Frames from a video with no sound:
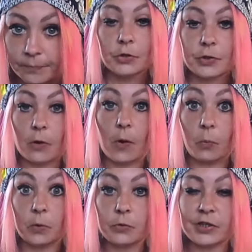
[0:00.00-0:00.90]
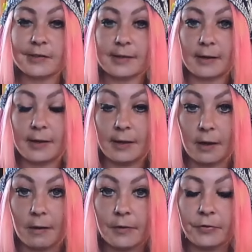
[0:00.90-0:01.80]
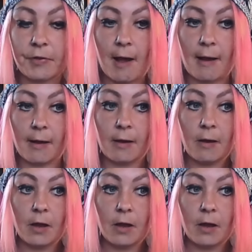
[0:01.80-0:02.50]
So I will just say here that